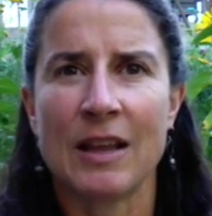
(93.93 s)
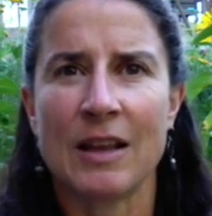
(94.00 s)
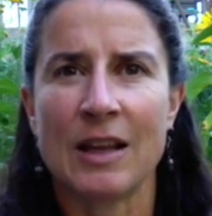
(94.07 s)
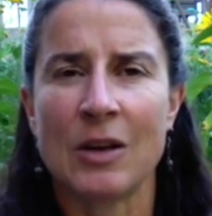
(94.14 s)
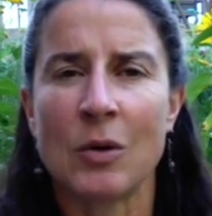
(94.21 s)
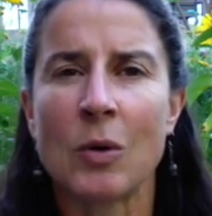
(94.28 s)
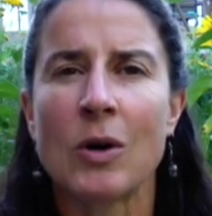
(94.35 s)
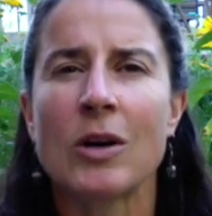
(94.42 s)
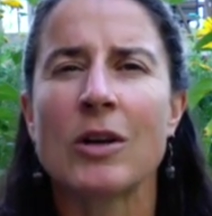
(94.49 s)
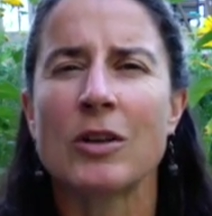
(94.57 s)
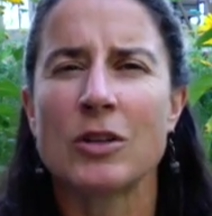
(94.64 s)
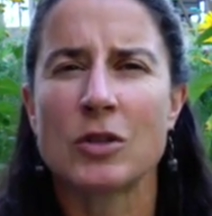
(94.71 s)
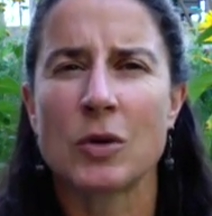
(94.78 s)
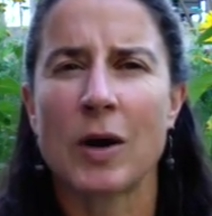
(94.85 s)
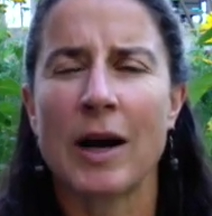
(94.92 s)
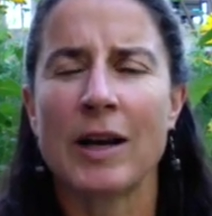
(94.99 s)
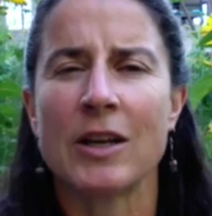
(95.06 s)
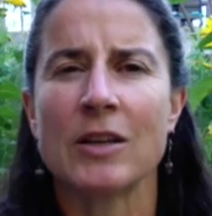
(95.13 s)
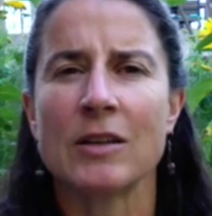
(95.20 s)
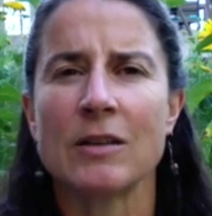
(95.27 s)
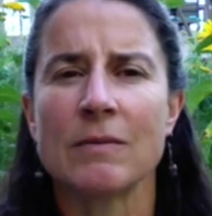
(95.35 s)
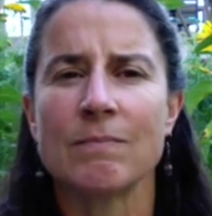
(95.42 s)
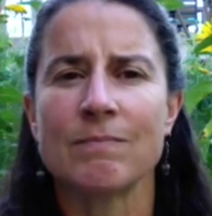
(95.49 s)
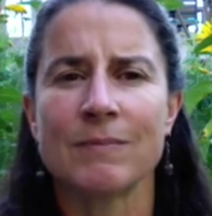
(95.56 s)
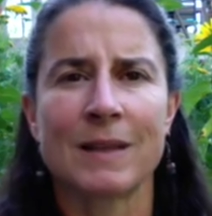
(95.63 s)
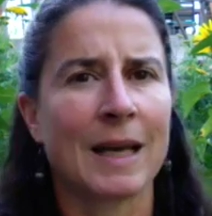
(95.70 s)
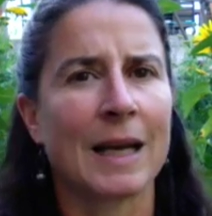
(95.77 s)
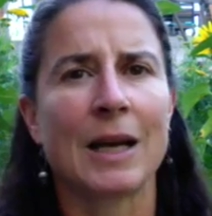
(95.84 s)
in order to try to
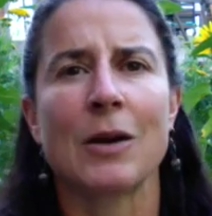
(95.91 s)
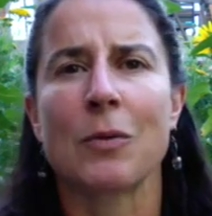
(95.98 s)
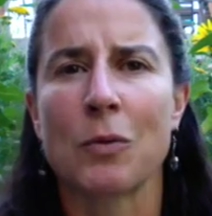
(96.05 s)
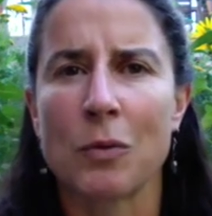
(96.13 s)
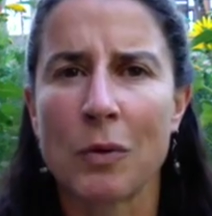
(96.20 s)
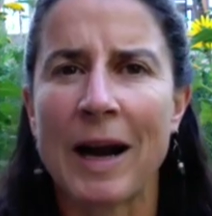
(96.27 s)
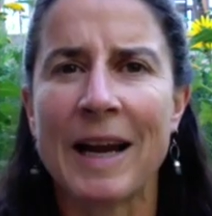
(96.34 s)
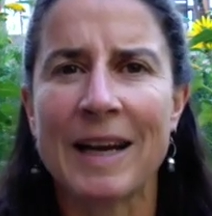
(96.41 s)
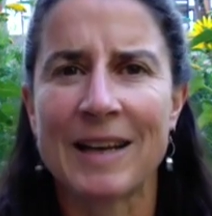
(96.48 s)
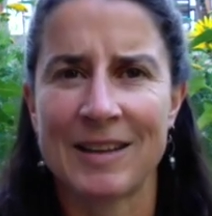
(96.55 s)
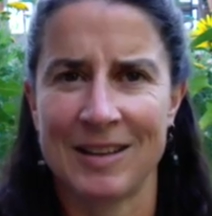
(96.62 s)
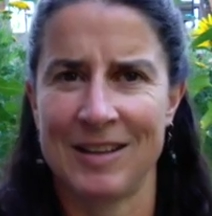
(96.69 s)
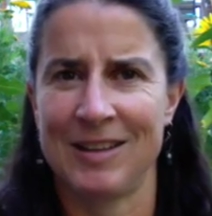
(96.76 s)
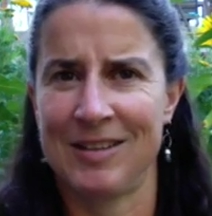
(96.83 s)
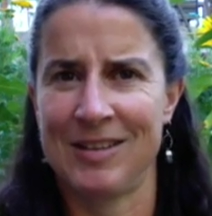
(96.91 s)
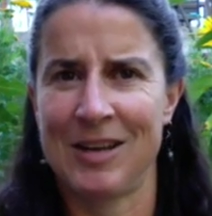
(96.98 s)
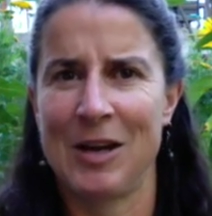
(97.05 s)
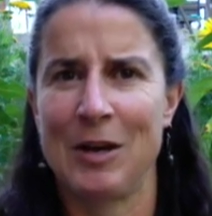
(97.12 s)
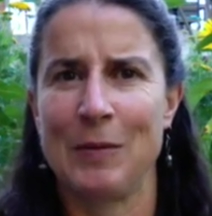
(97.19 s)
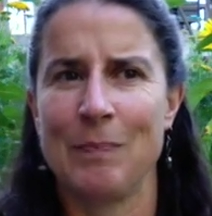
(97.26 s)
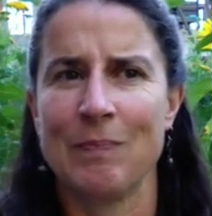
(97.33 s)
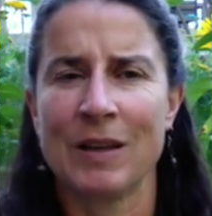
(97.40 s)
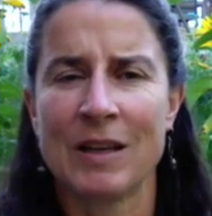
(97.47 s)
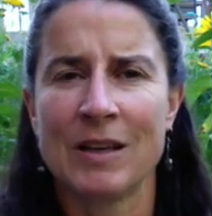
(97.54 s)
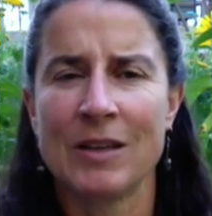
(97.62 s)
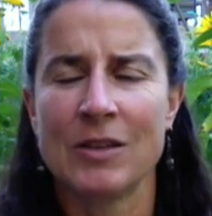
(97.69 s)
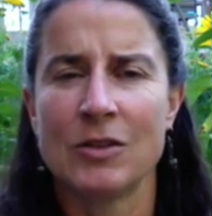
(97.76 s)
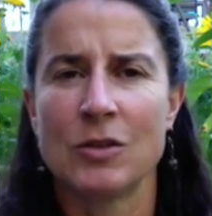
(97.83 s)
get it right this time,
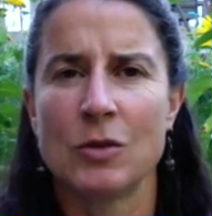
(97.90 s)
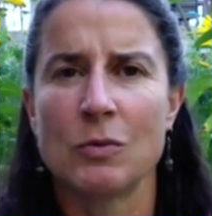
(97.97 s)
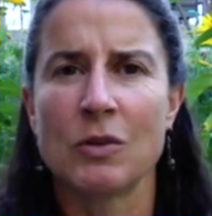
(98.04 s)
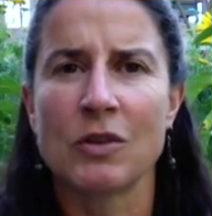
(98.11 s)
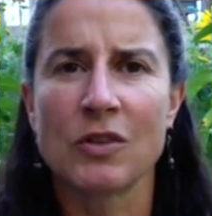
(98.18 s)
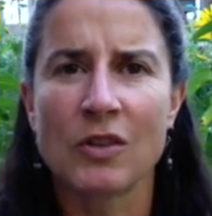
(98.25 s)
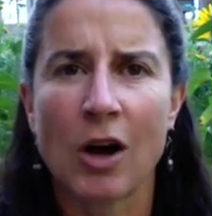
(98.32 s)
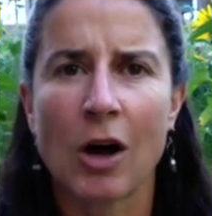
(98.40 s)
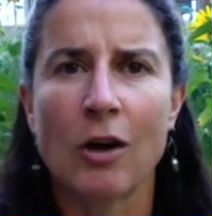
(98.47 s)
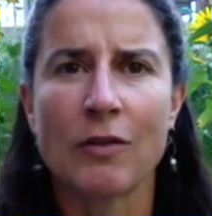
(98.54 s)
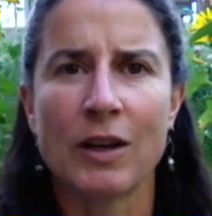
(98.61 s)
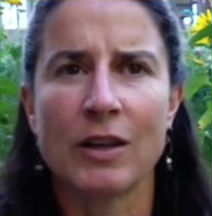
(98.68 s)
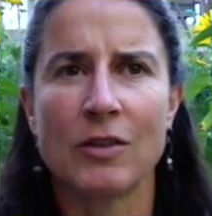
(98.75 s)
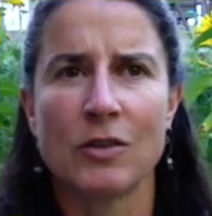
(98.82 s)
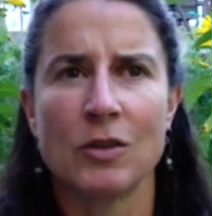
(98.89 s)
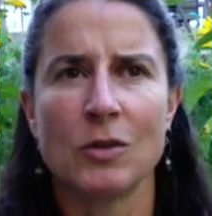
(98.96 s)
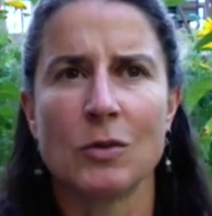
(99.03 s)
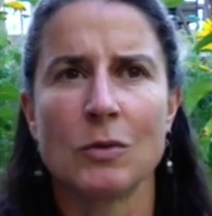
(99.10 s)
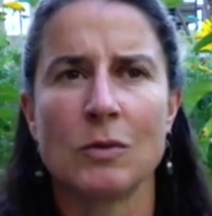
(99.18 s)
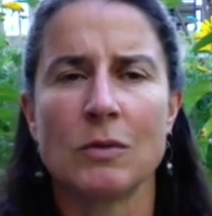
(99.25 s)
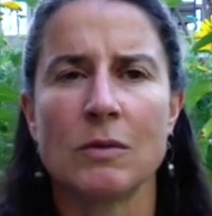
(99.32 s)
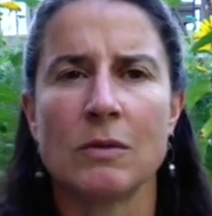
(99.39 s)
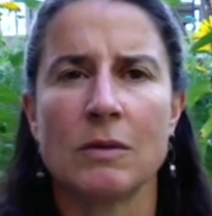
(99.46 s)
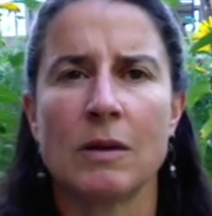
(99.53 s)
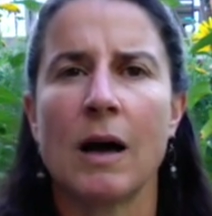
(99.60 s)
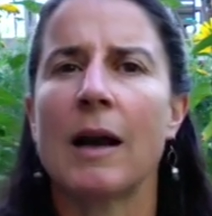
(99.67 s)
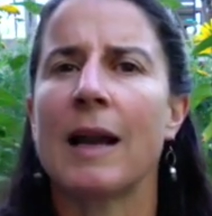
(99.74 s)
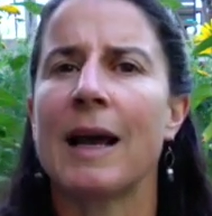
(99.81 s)
to resolve it, to
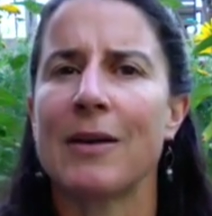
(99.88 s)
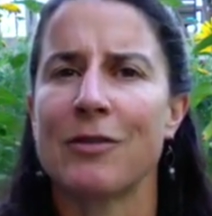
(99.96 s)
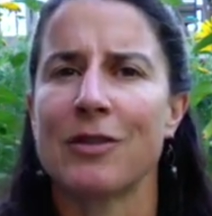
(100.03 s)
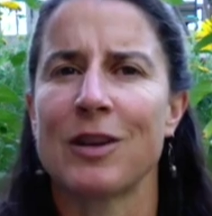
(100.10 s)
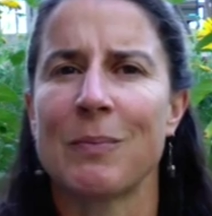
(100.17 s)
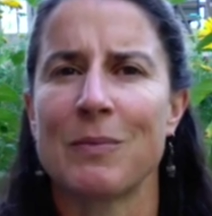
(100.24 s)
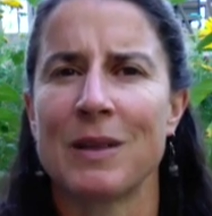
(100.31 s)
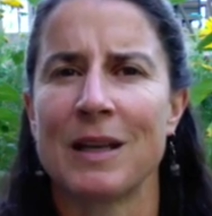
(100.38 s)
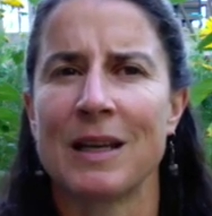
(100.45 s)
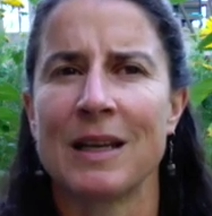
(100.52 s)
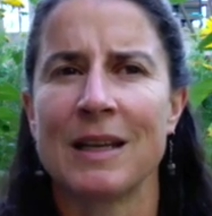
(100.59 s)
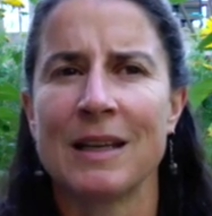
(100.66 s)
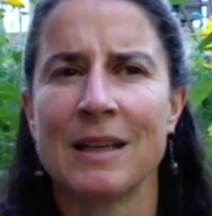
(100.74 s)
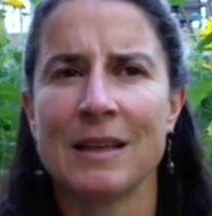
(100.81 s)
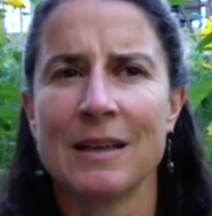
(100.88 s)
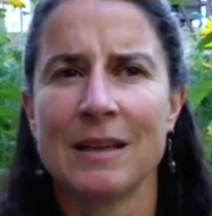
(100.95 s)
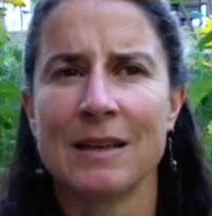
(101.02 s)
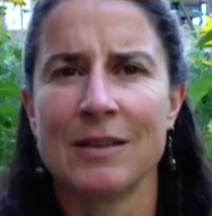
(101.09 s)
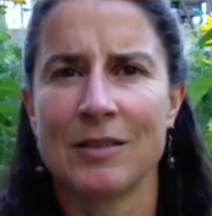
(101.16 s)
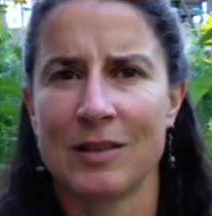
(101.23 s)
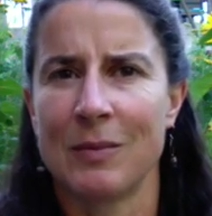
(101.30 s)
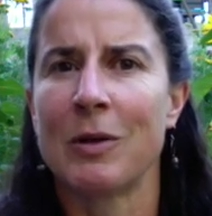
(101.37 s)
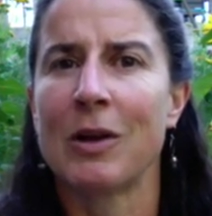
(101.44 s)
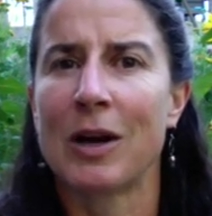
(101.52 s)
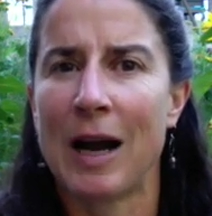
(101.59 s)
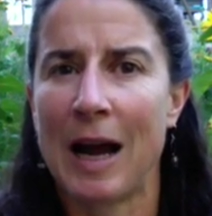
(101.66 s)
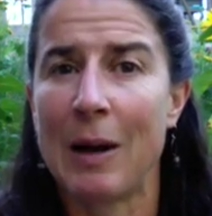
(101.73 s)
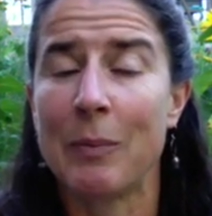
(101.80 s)
not have something
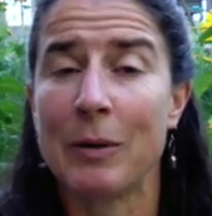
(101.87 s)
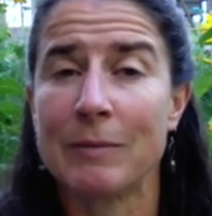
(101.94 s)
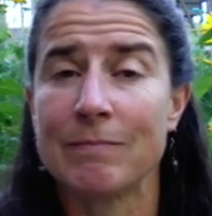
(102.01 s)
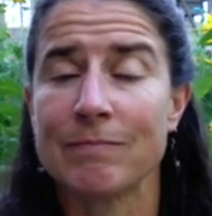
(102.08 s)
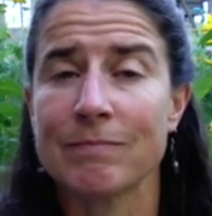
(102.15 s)
similar happen.